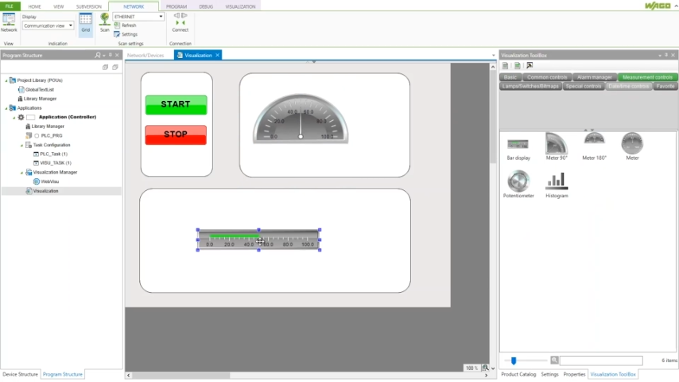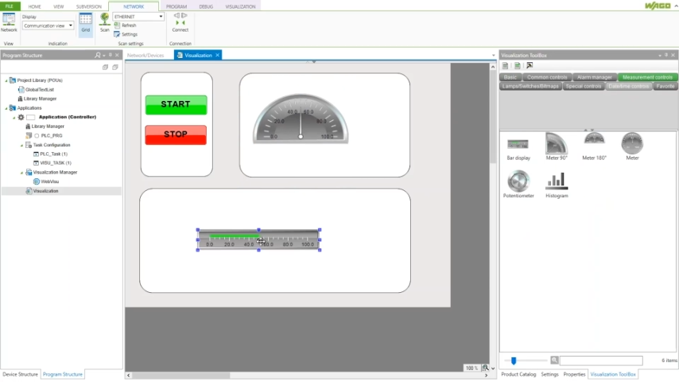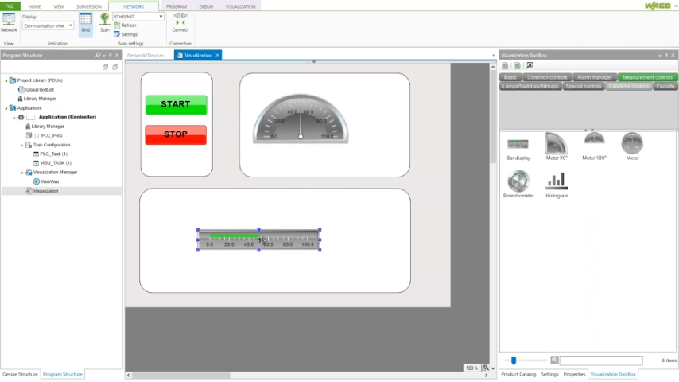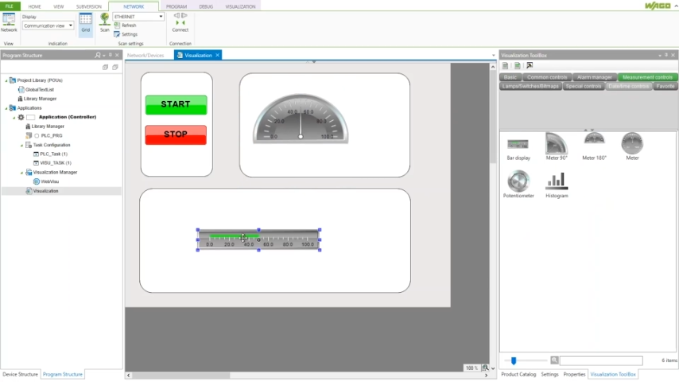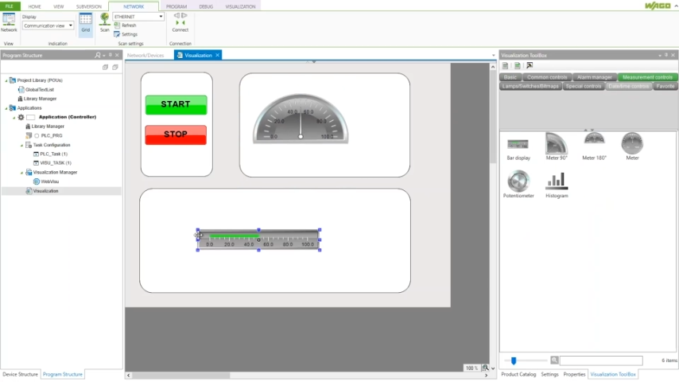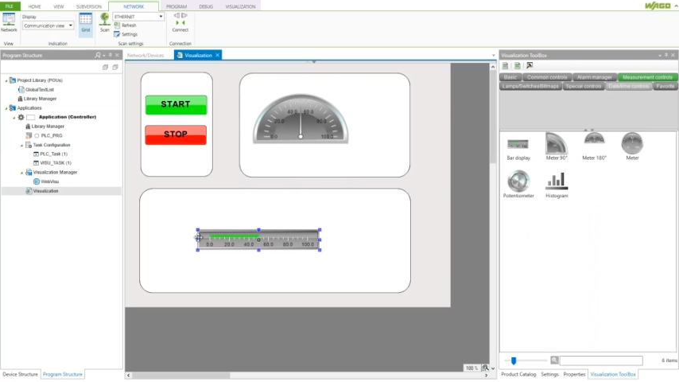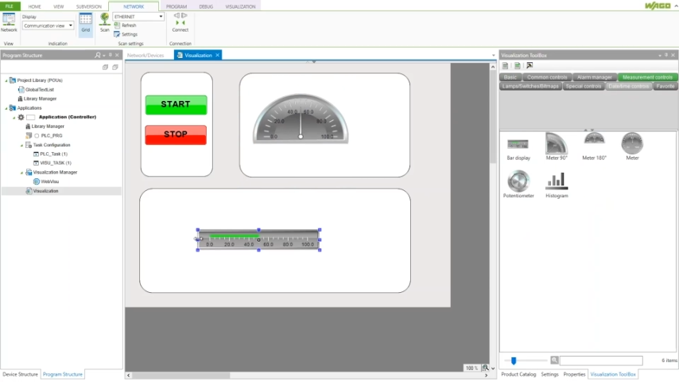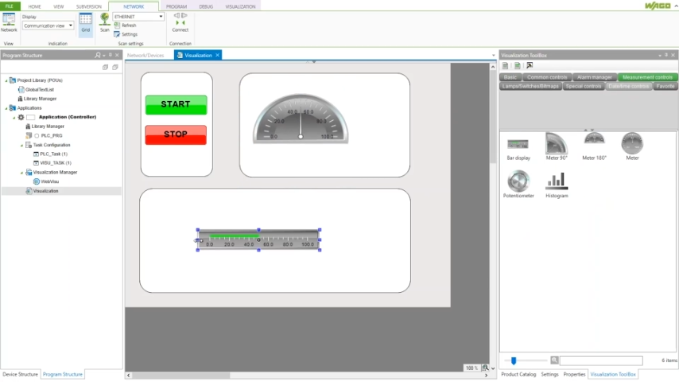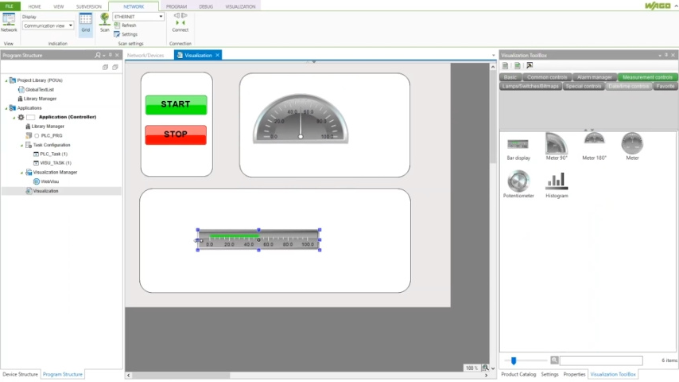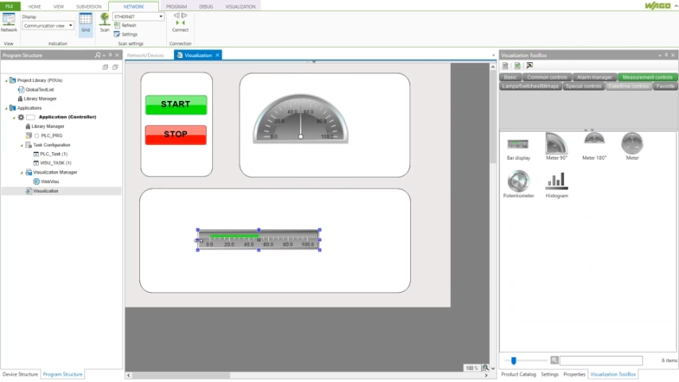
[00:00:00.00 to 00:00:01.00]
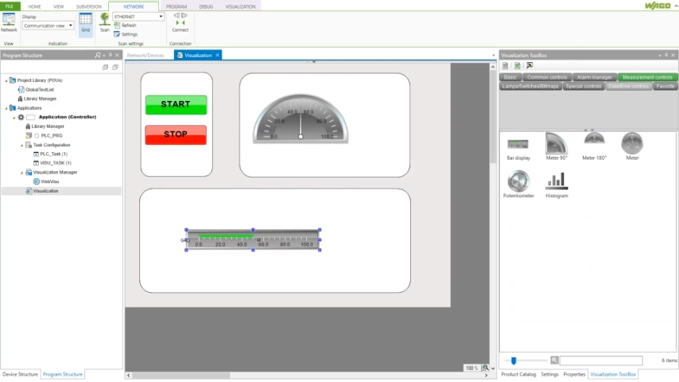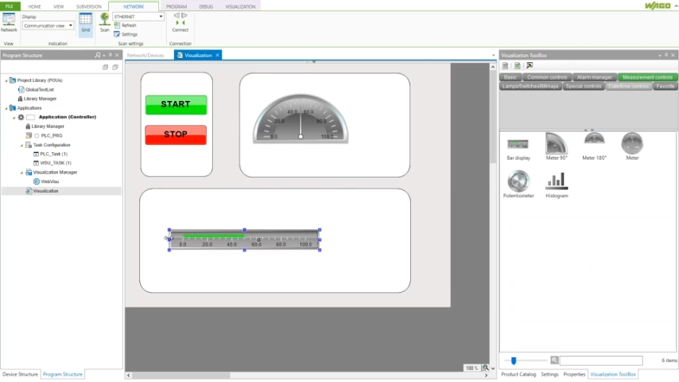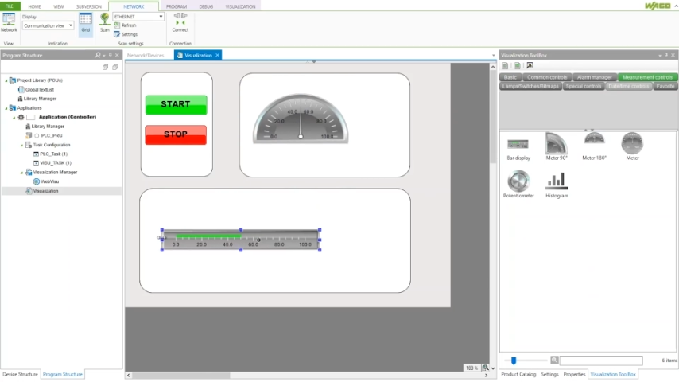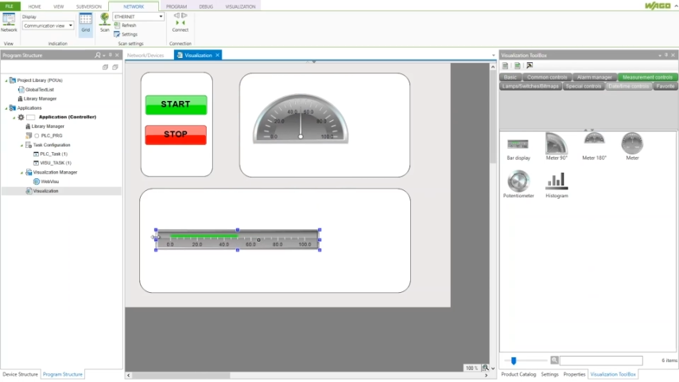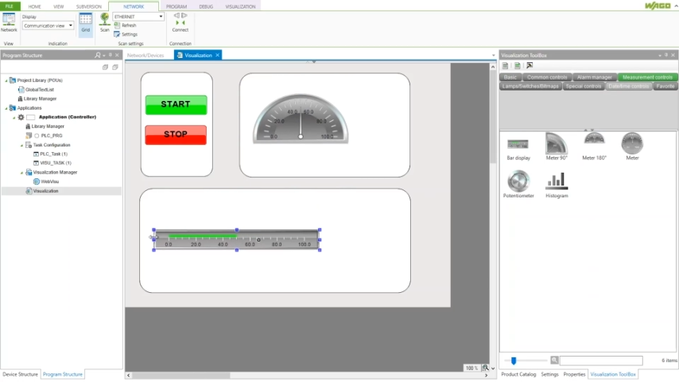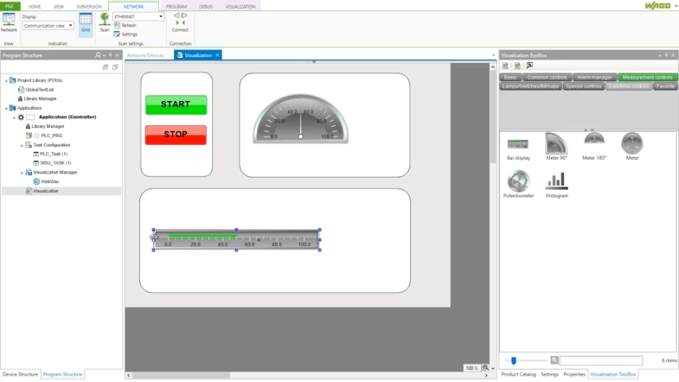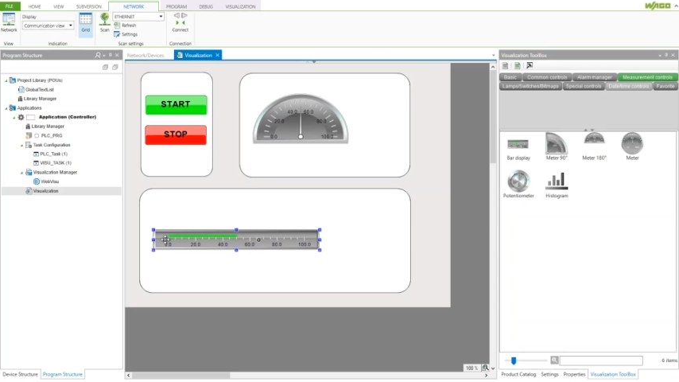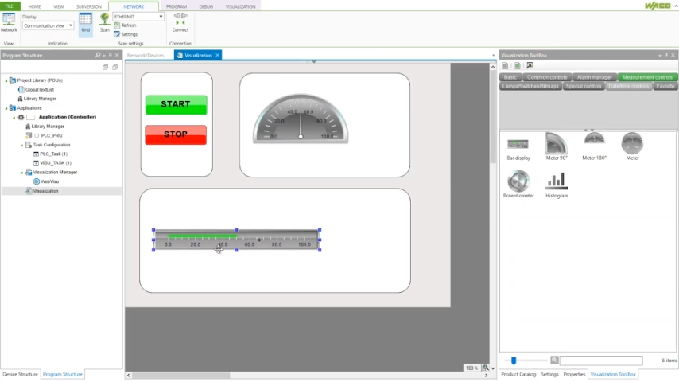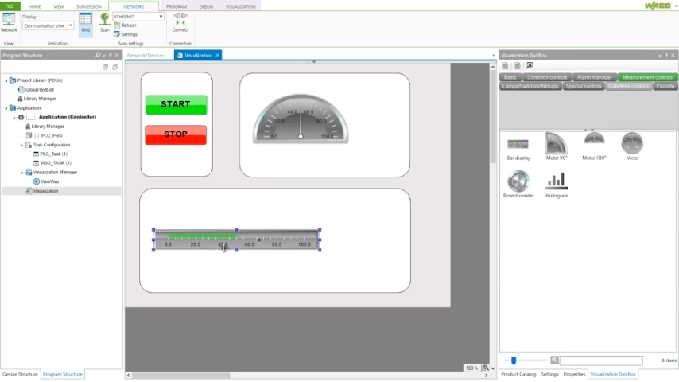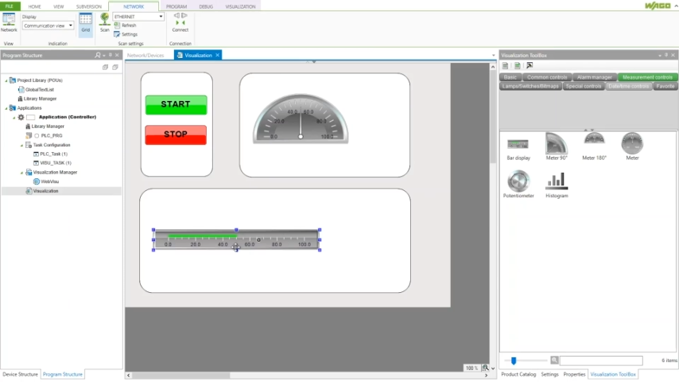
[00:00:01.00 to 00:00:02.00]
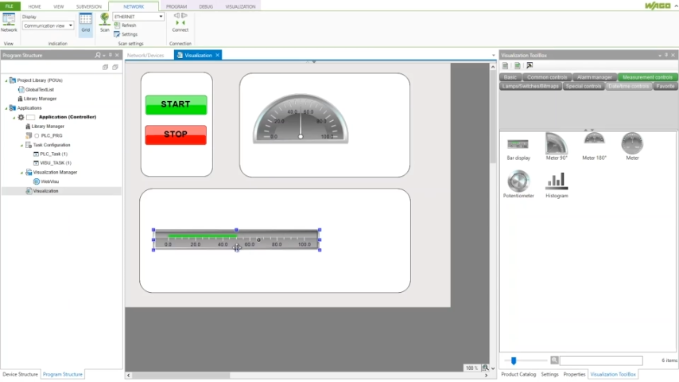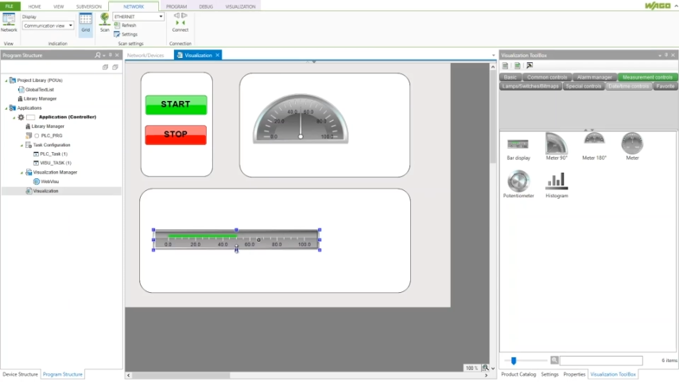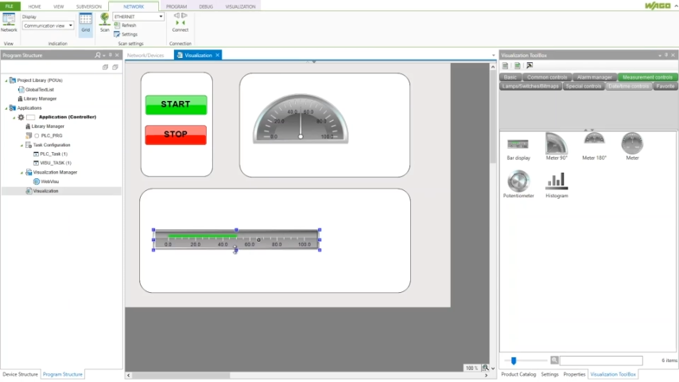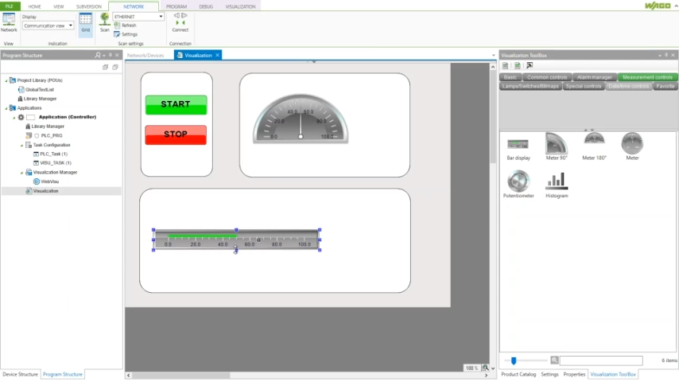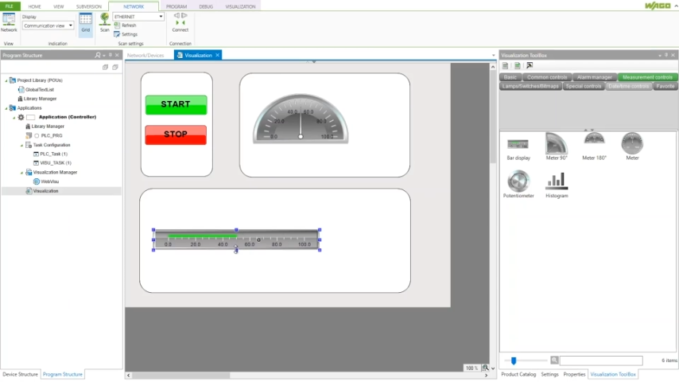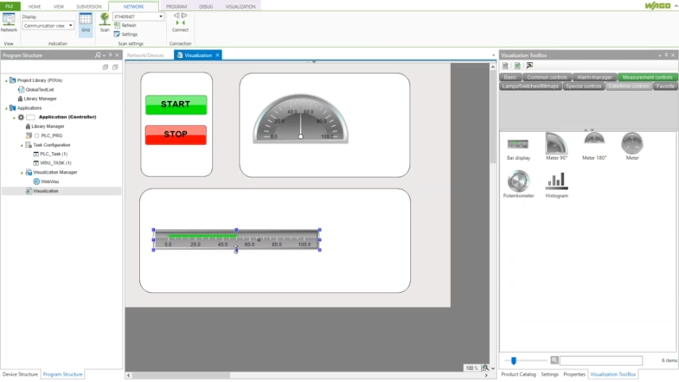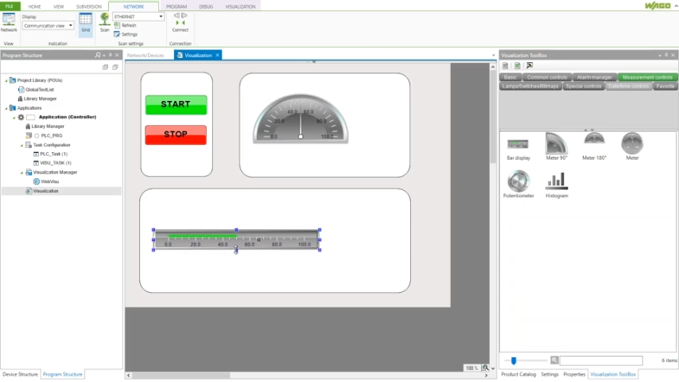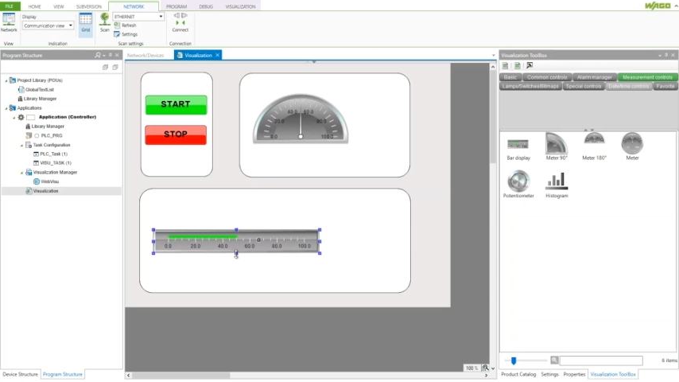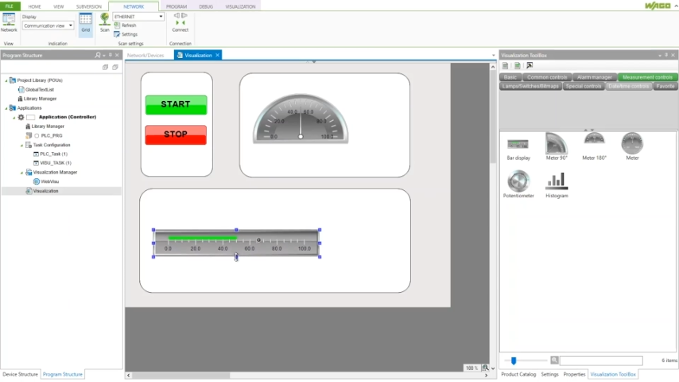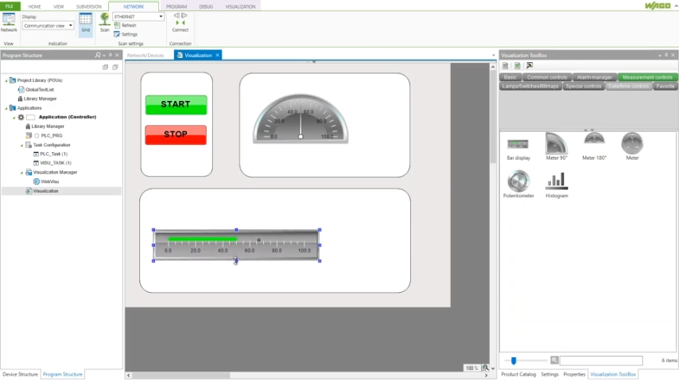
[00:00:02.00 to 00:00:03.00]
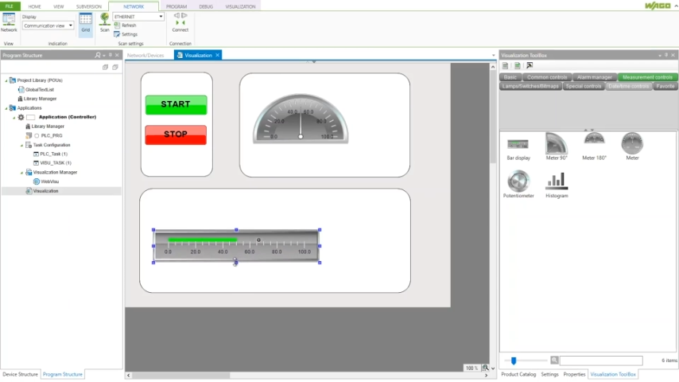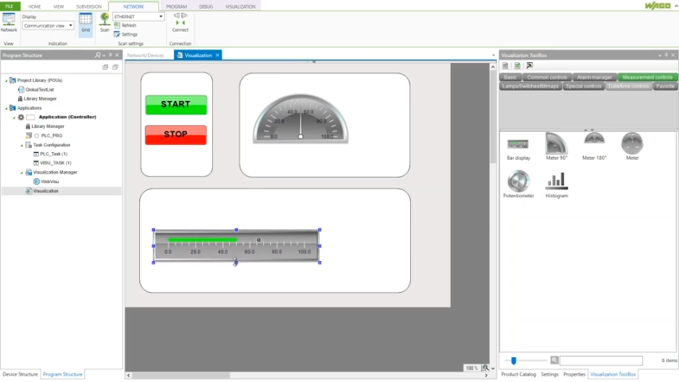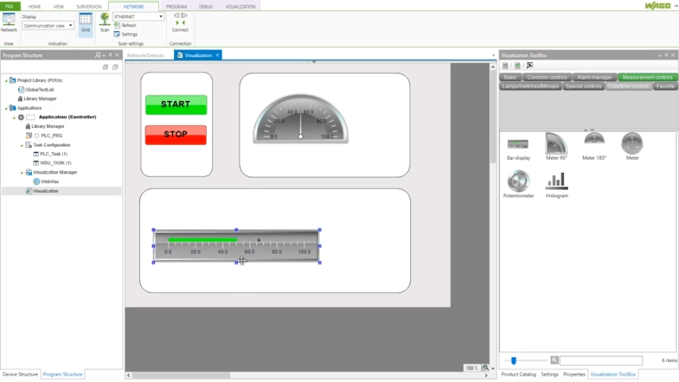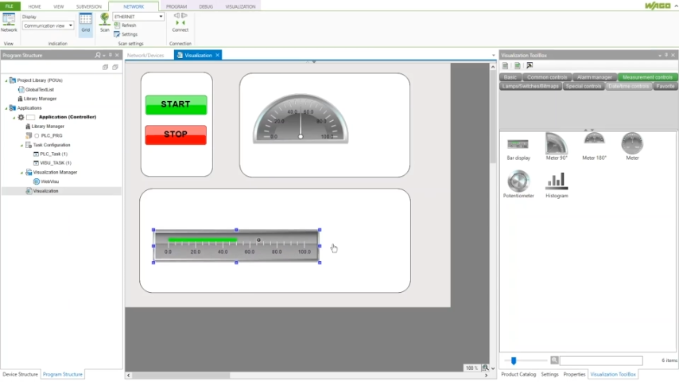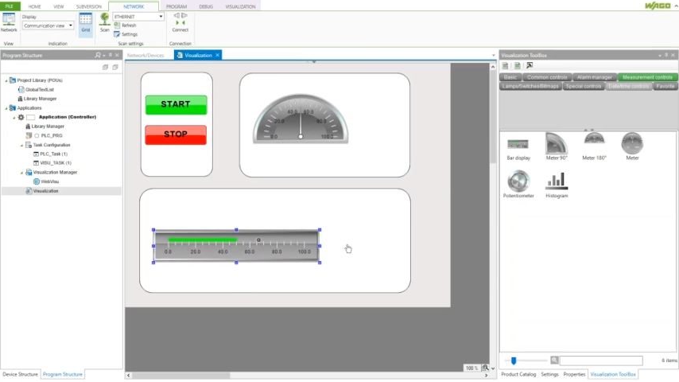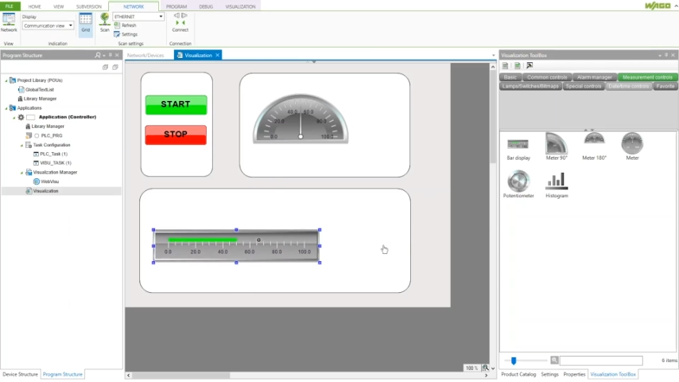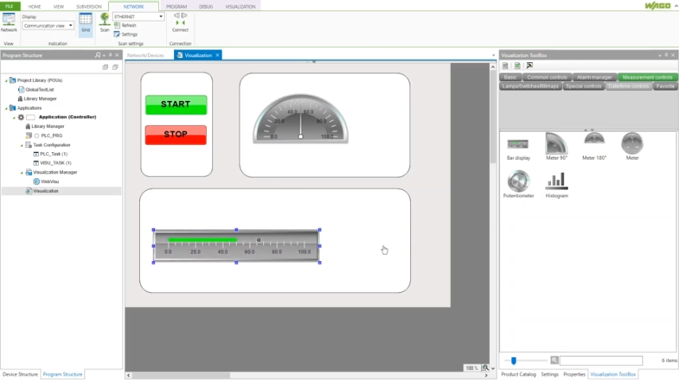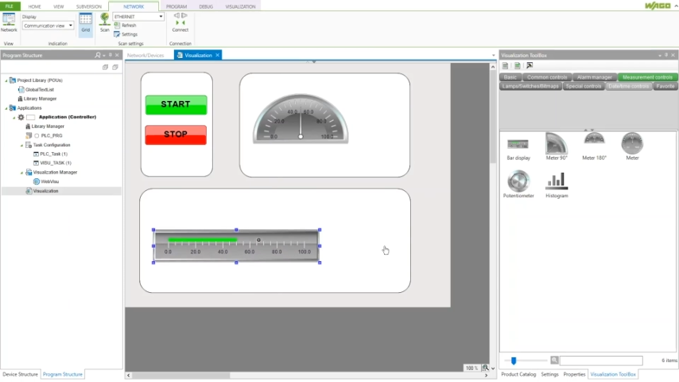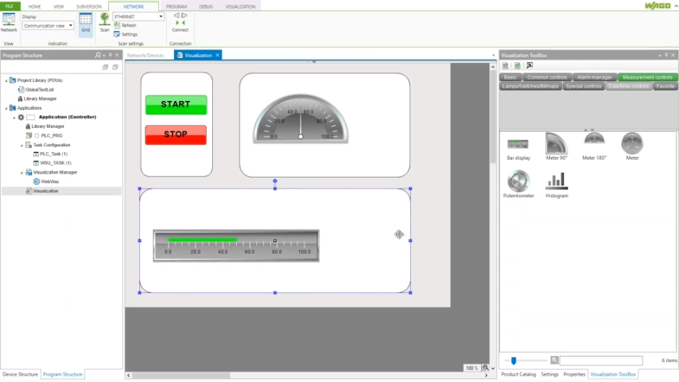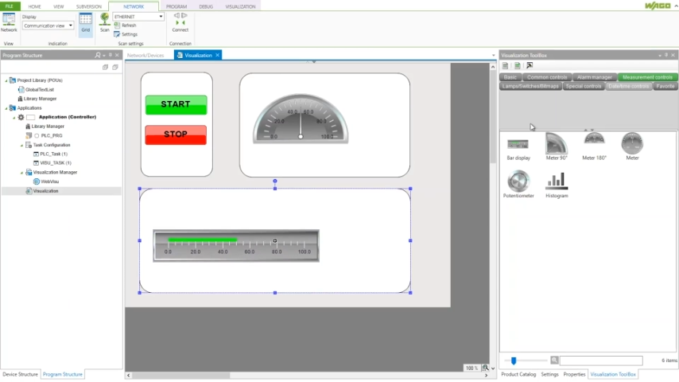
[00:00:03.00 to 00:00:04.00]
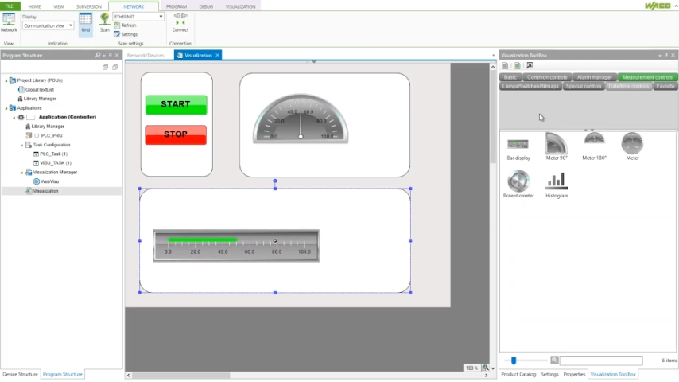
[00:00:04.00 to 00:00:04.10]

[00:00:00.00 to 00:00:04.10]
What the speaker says: No face is visible, so there are no lips to read.